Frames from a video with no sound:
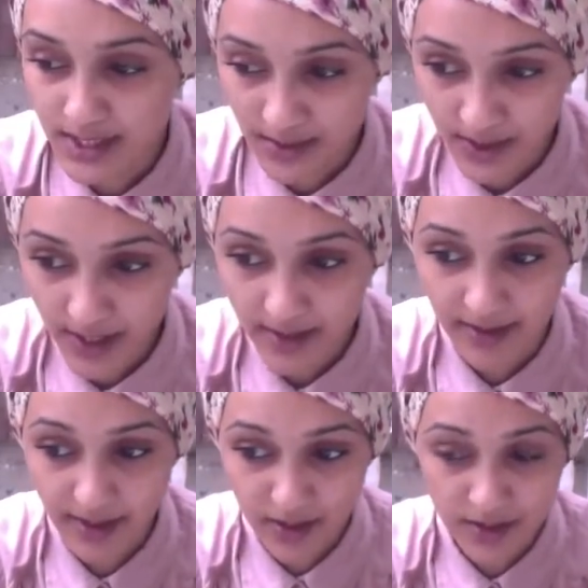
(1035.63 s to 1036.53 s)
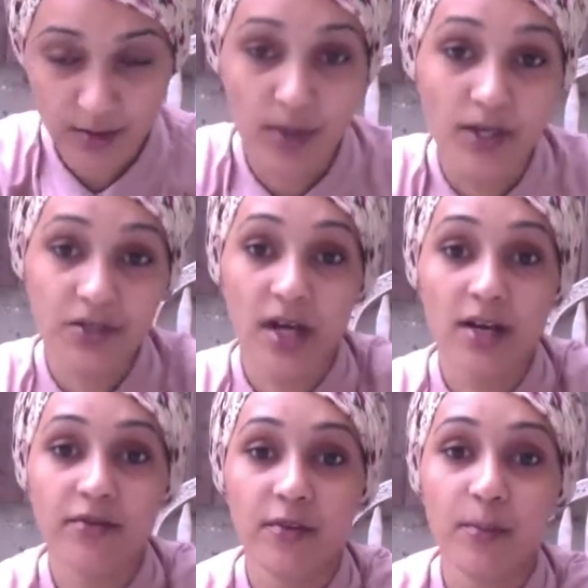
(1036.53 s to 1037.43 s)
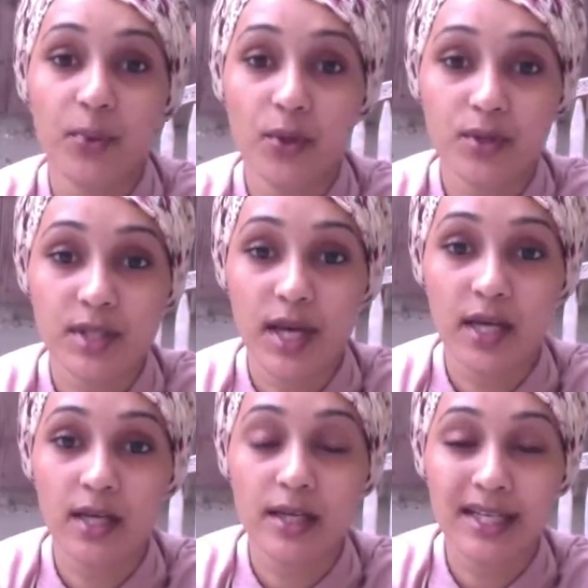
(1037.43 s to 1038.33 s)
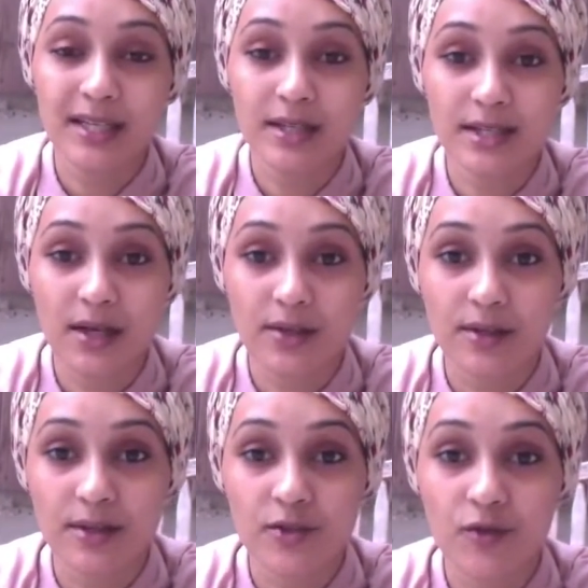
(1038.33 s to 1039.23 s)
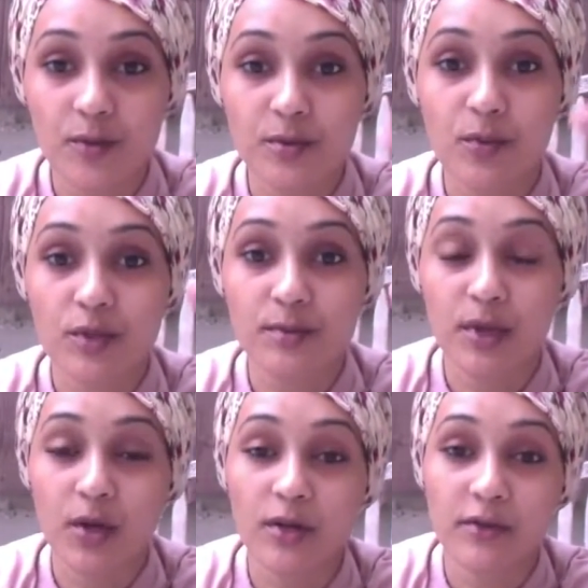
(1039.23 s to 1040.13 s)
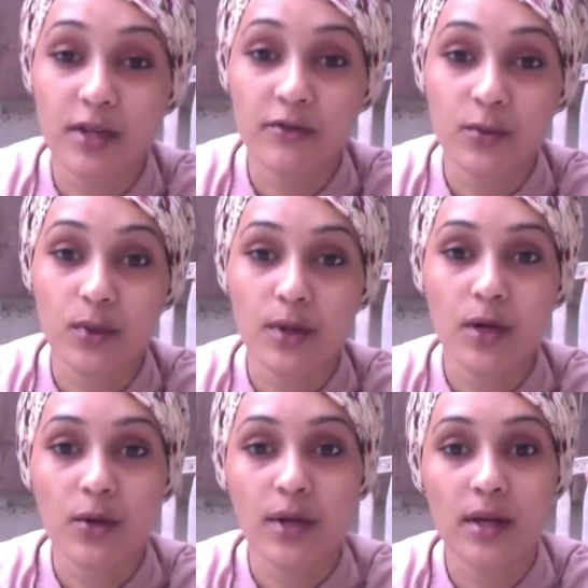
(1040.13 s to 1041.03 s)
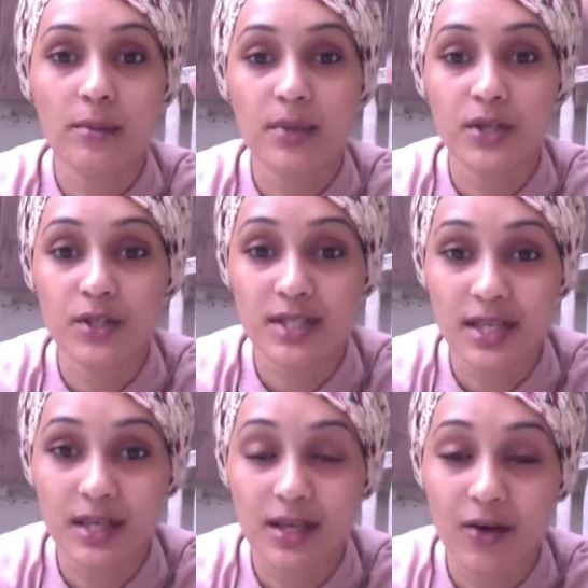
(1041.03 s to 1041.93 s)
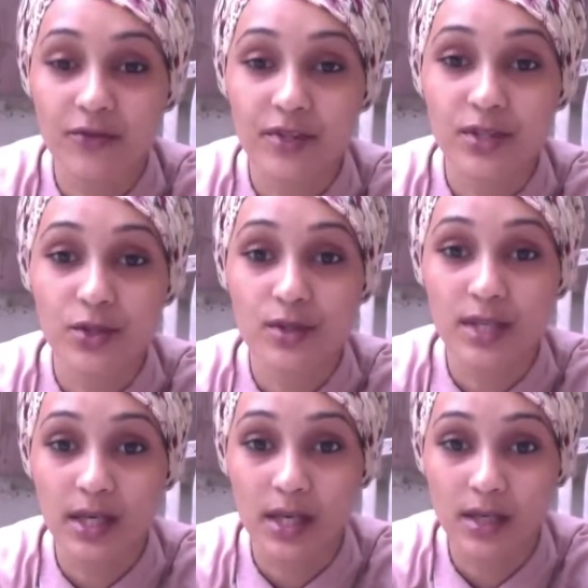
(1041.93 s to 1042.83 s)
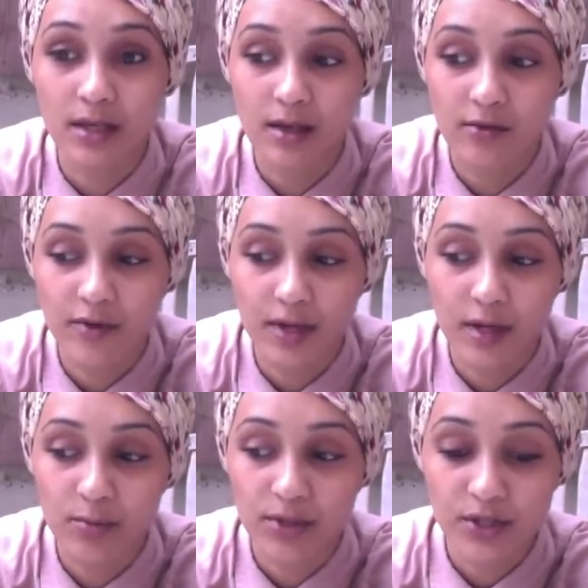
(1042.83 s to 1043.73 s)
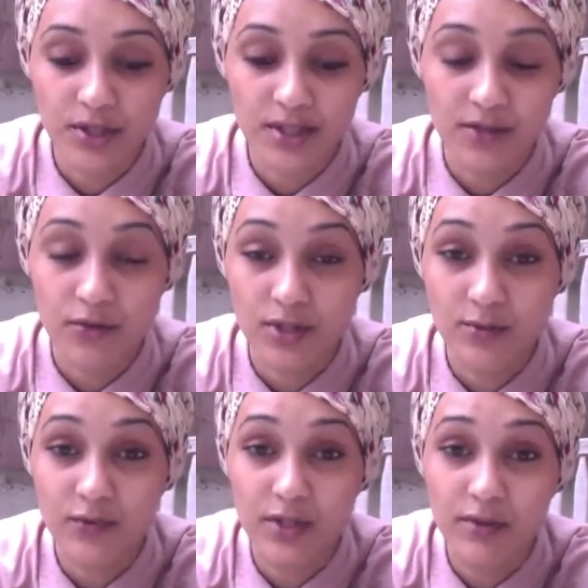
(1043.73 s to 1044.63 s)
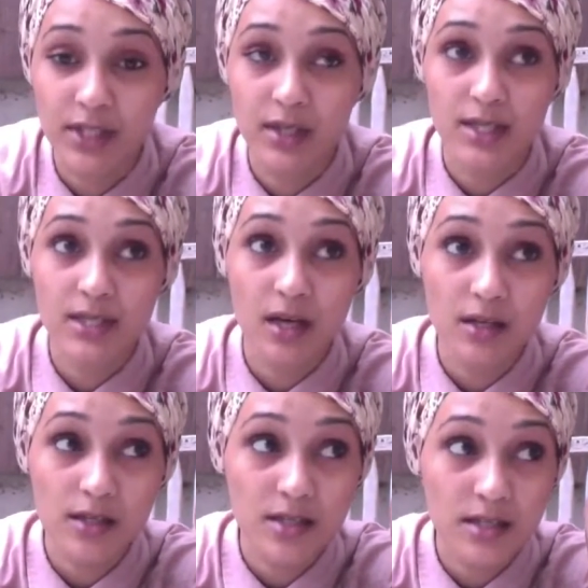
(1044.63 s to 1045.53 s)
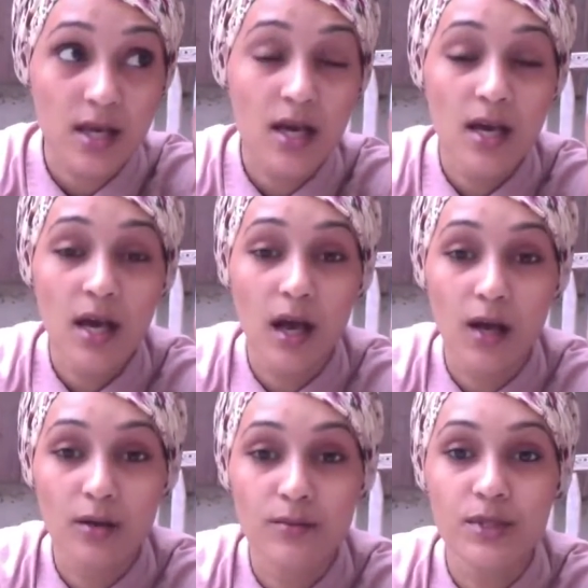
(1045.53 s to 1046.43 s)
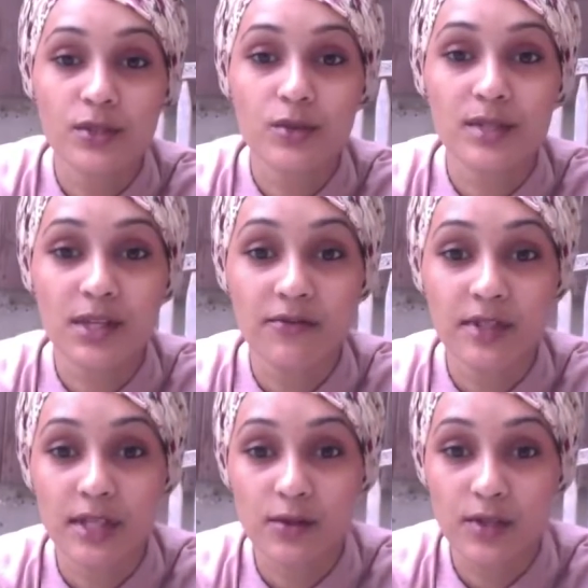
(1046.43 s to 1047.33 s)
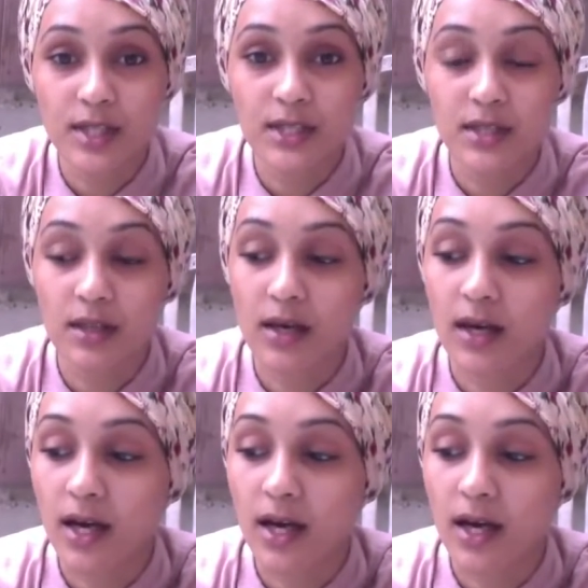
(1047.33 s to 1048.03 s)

So yeah, thank you so much. I've put a link down in the description box below if any of you want to go ahead and purchase any of the Tuesday in Love nail polishes. They've got some really nice colours, so do definitely look into that.